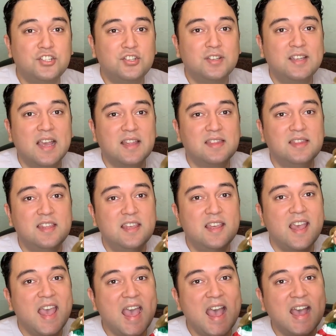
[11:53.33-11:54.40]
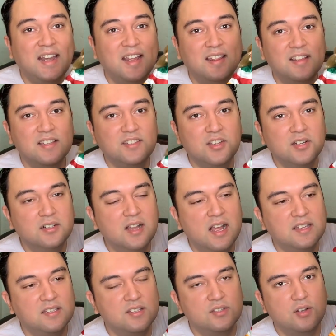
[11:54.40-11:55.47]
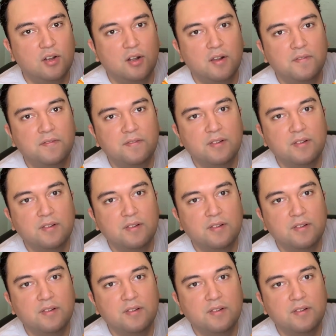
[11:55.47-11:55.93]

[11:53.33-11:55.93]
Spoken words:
to get the hat and the sunglasses off,